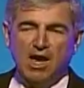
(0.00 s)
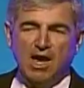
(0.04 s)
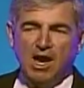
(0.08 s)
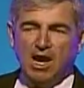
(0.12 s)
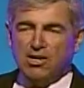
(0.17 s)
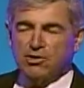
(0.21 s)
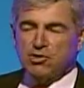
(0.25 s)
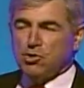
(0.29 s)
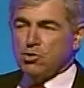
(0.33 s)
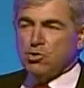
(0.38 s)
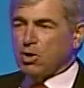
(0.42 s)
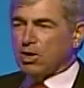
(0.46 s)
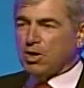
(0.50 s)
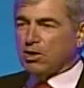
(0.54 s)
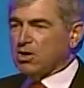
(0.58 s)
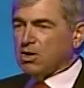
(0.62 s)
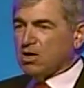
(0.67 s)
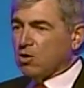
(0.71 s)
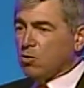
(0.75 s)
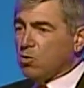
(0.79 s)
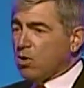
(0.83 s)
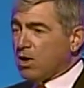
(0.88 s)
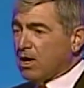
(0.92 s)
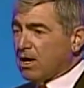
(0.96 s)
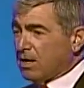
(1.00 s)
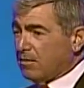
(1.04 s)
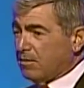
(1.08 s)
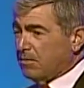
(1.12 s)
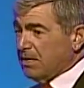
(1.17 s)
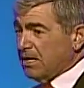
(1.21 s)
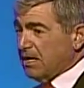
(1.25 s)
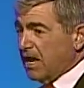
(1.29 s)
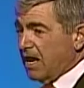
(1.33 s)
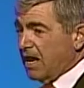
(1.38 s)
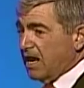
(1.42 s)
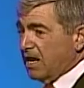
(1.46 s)
And you are going to want to
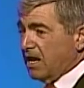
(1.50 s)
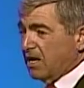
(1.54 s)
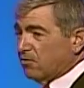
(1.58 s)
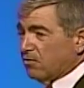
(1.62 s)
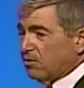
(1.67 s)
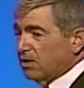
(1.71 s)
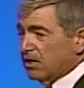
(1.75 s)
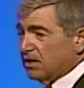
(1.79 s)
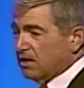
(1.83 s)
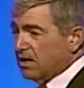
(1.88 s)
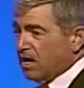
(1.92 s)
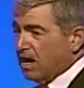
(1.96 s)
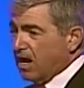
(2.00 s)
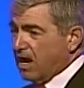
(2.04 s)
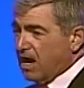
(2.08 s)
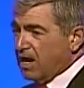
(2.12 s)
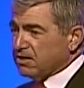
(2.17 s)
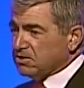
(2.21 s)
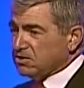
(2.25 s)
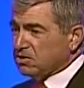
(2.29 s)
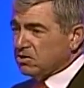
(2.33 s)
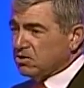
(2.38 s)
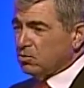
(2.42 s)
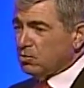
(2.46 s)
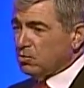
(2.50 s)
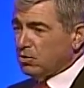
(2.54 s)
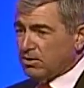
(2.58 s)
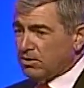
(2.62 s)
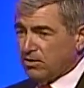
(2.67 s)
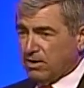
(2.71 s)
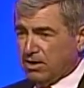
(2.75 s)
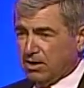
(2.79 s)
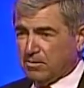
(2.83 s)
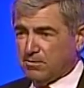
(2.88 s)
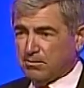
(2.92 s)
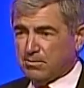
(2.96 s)
be angry and hostile with
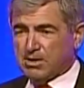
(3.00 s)
him.